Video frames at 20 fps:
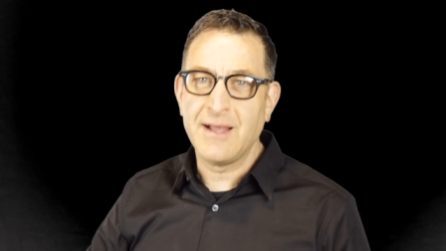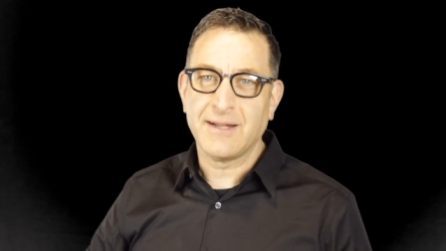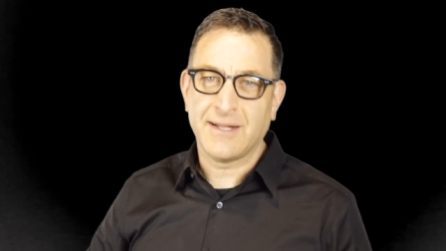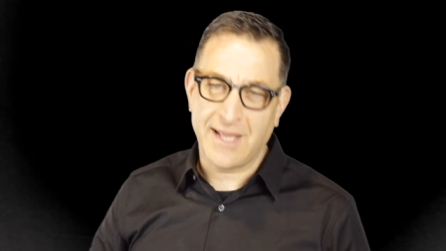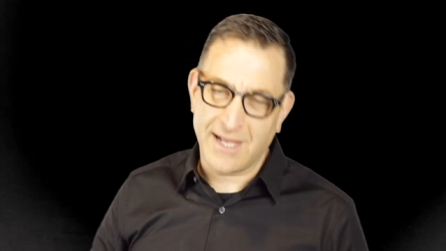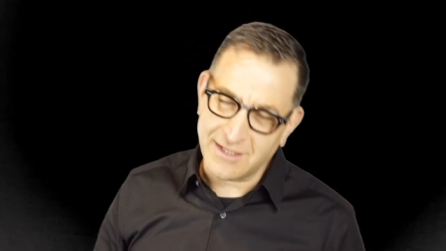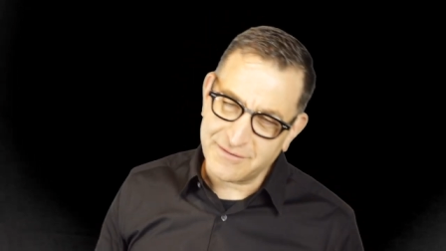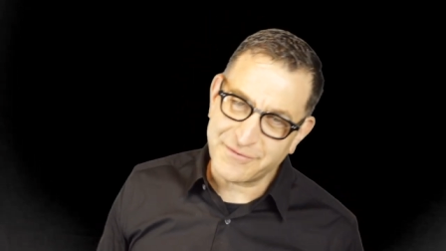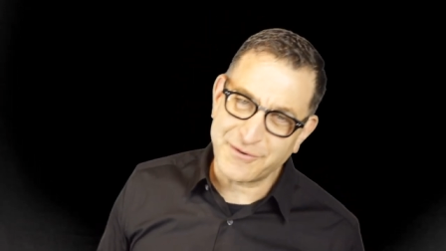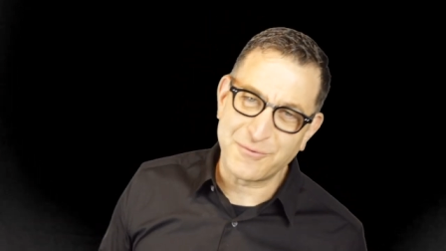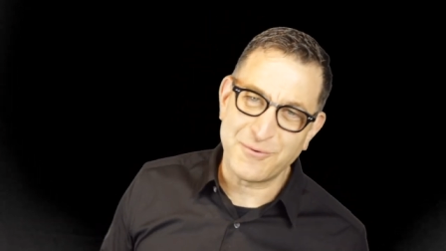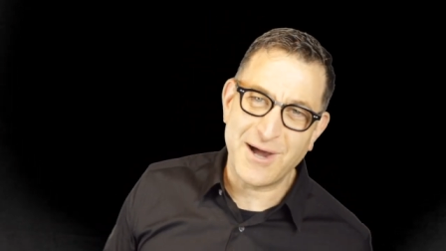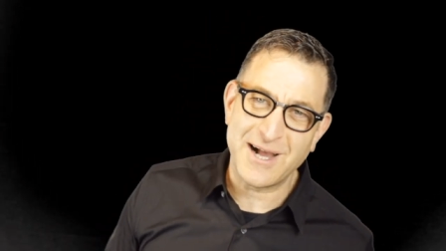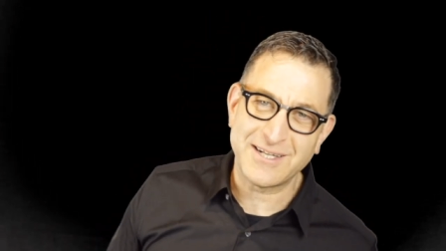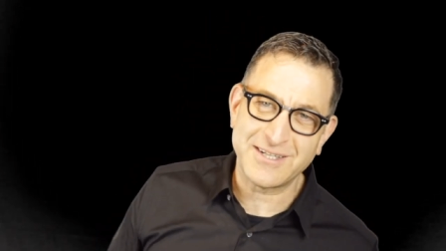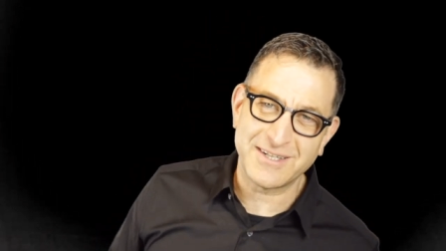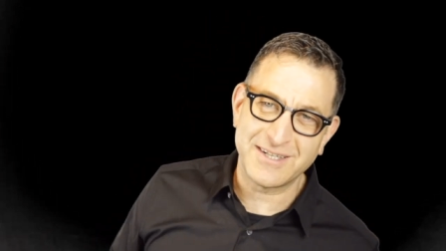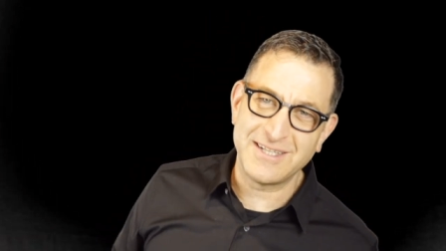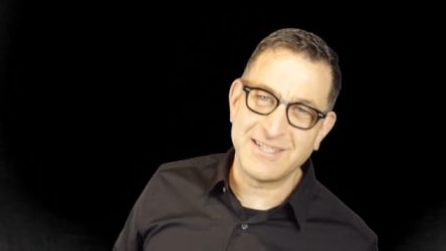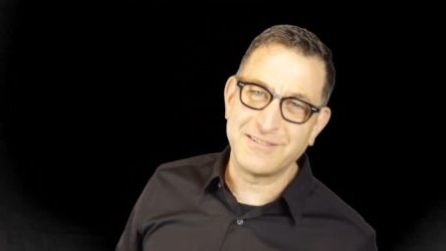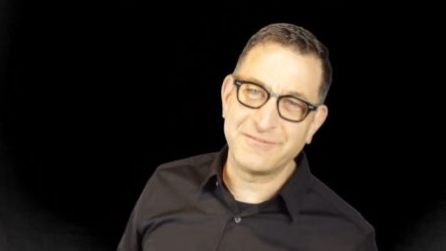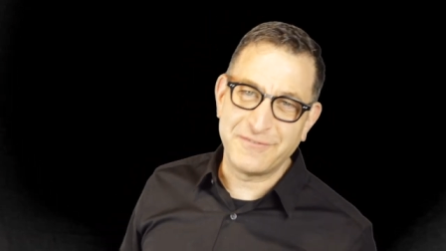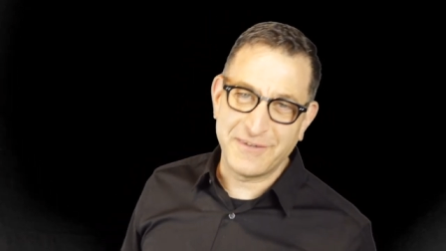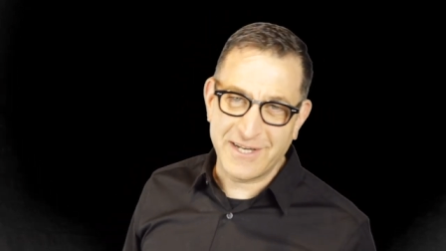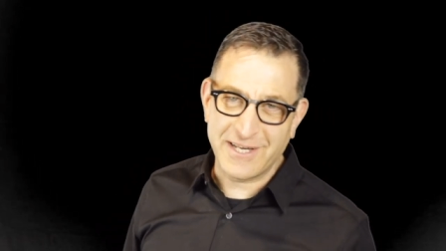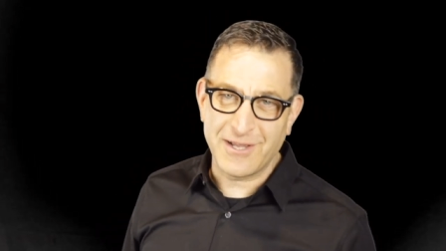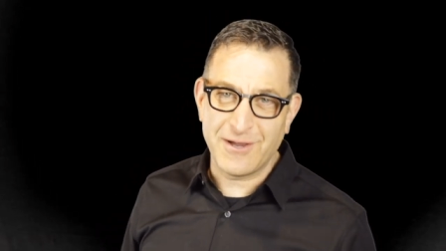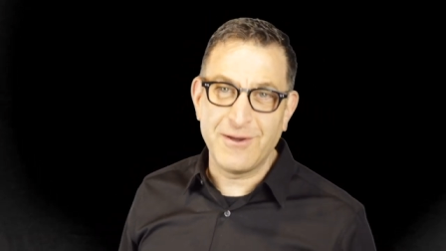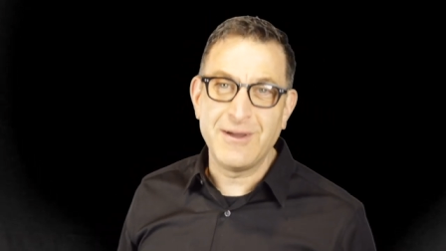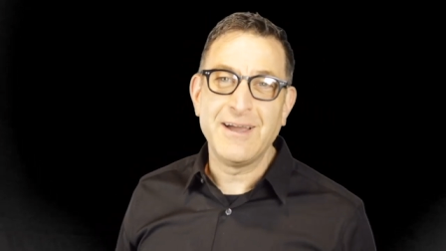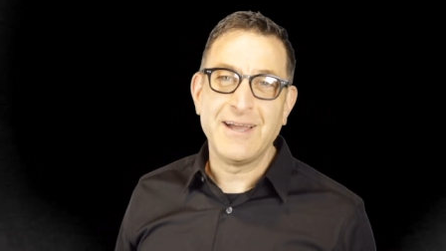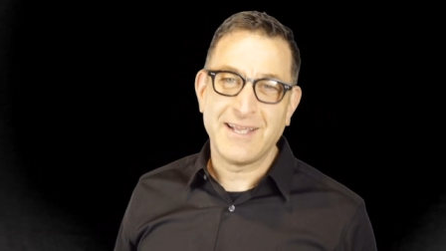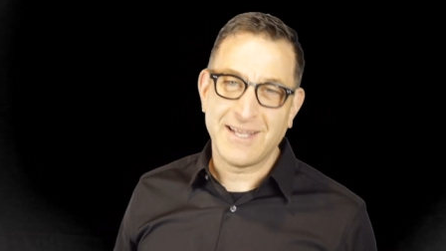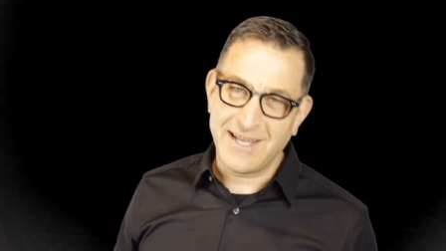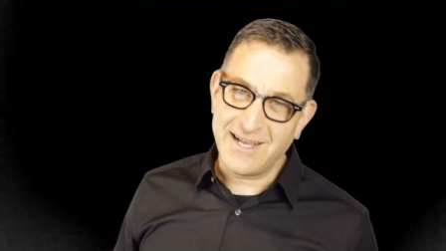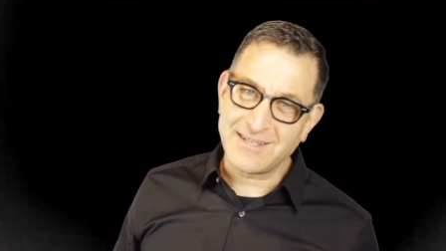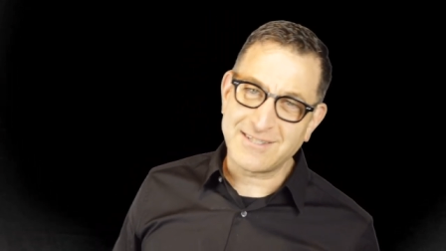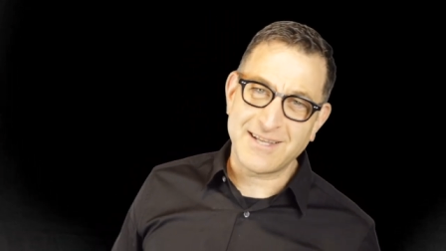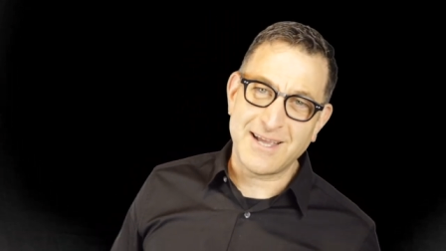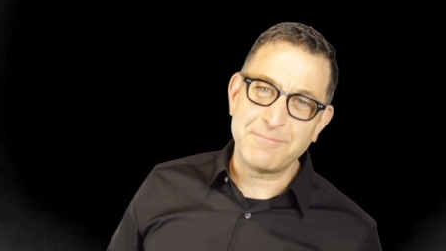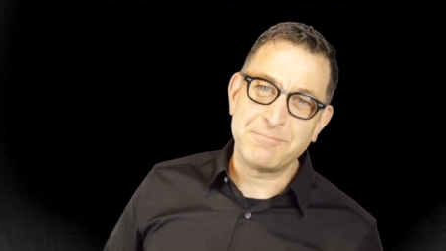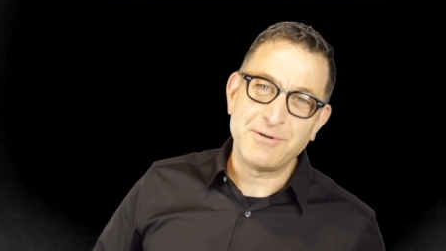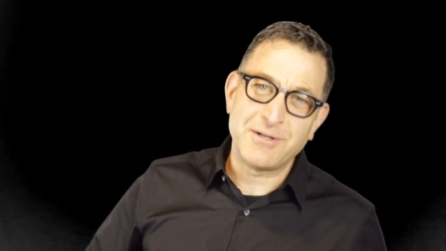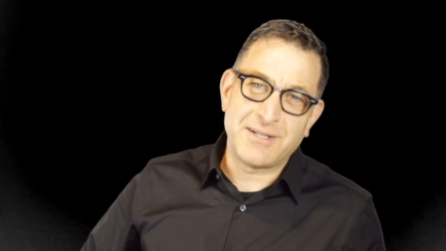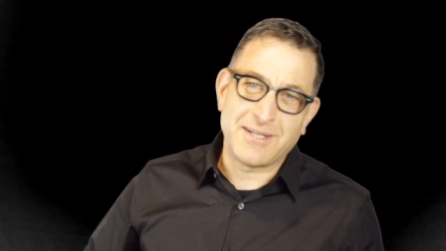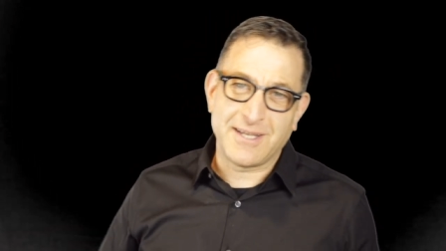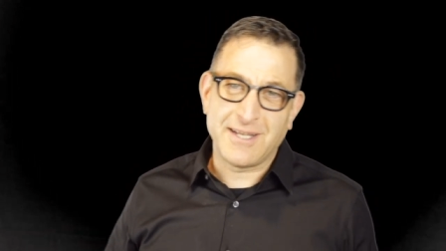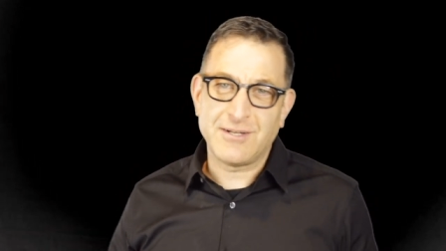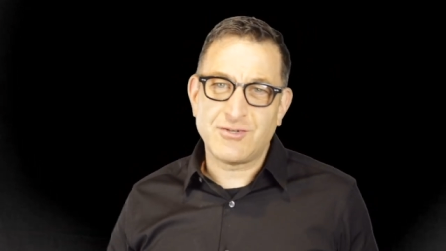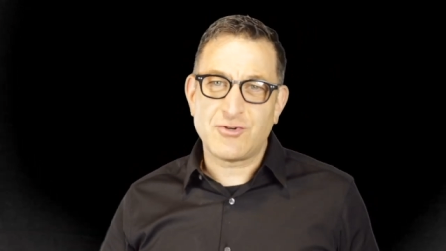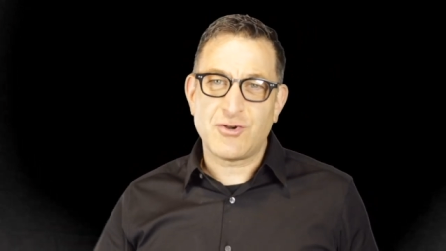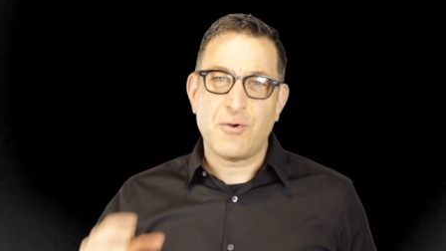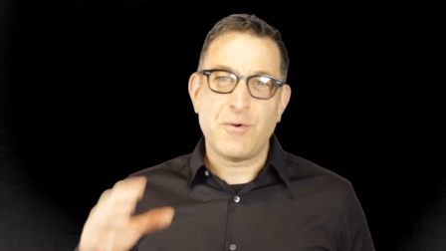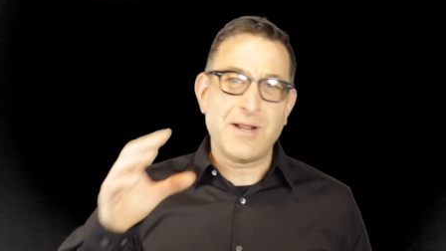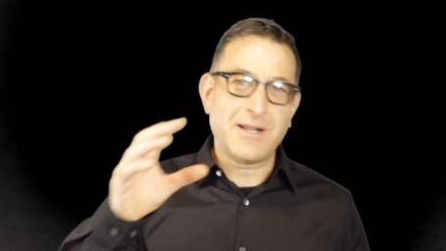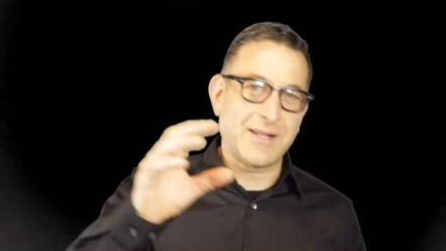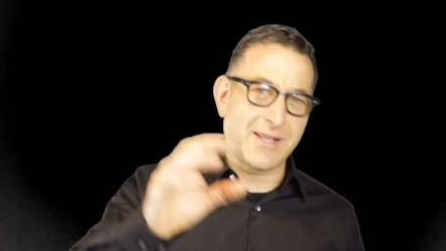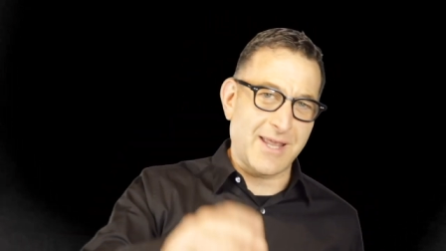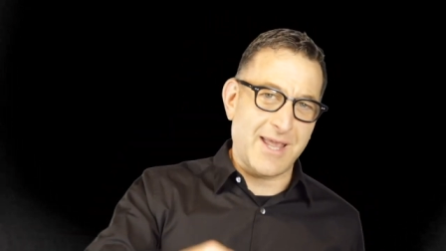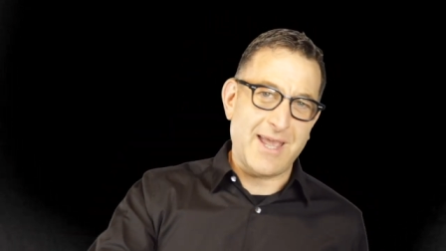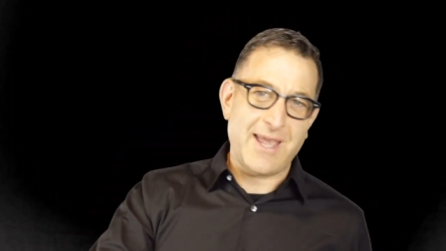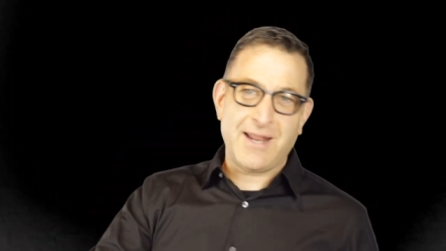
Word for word: Thanks for watching this video. Yes, I put the intro at the